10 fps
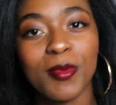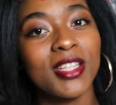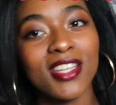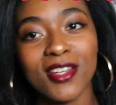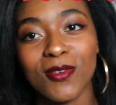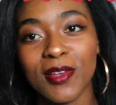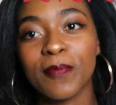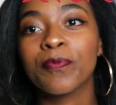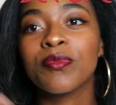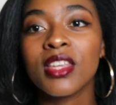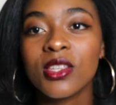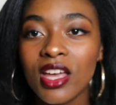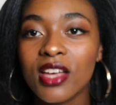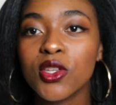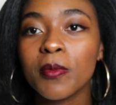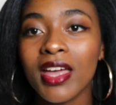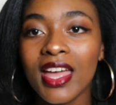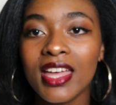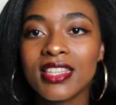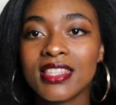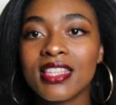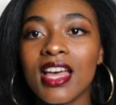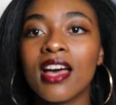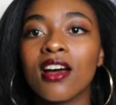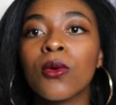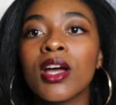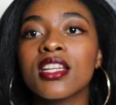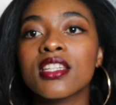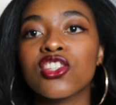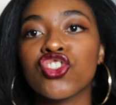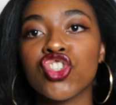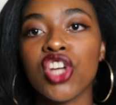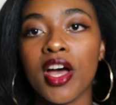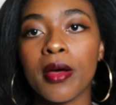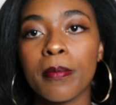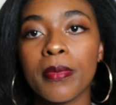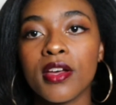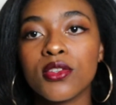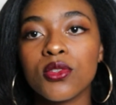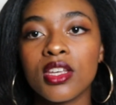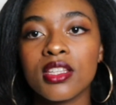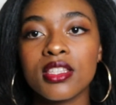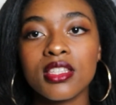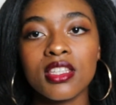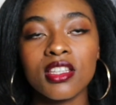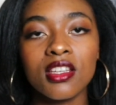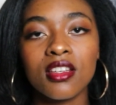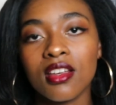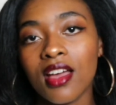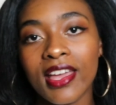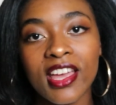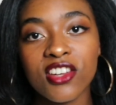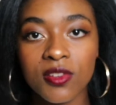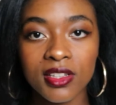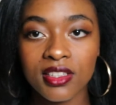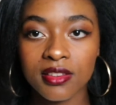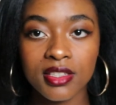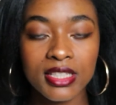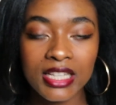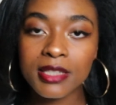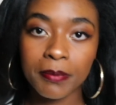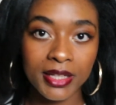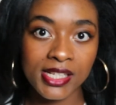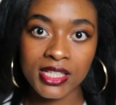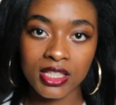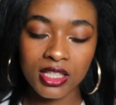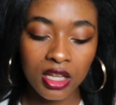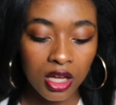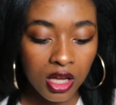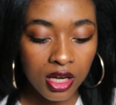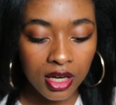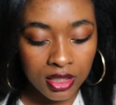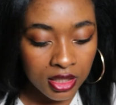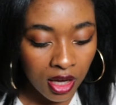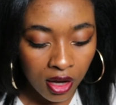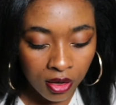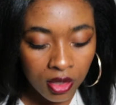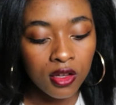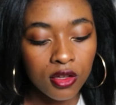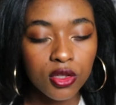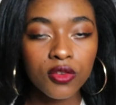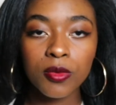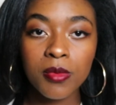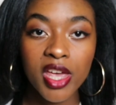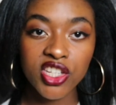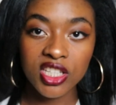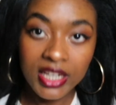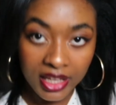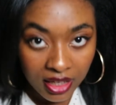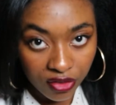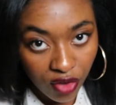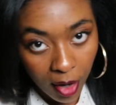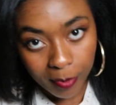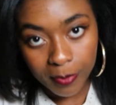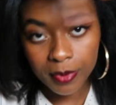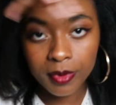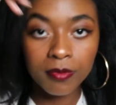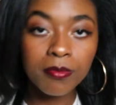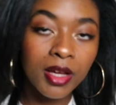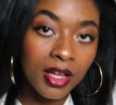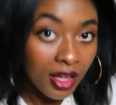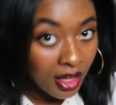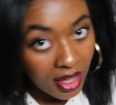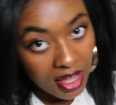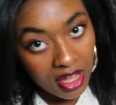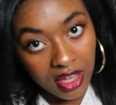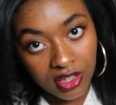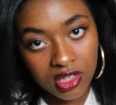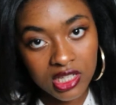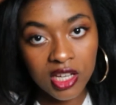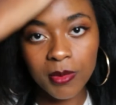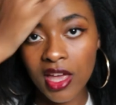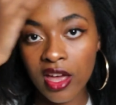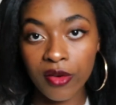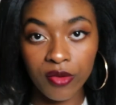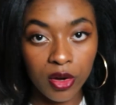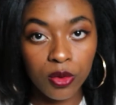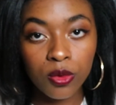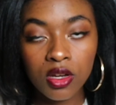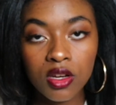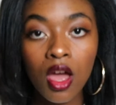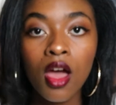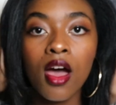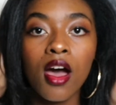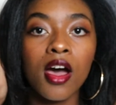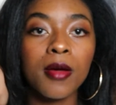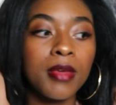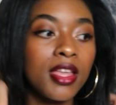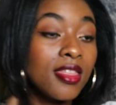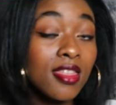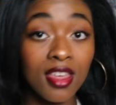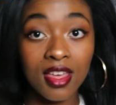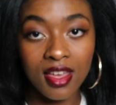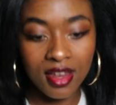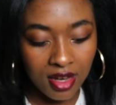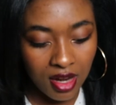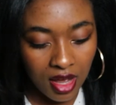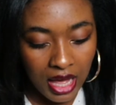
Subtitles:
But anyway, so yeah, so my ends are quite sharp, as you can see. I can't really start plaiting right now. So for me, I just like wrap my hair, I take my hair around, and then